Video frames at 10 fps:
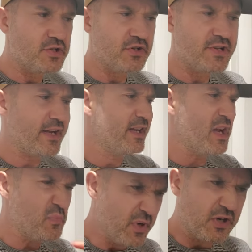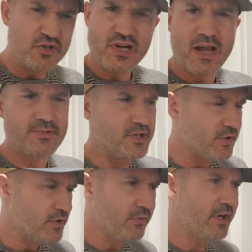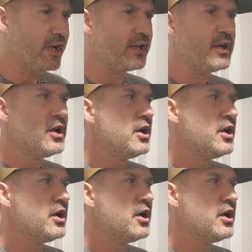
you're taking on bigger jobs and you're doing it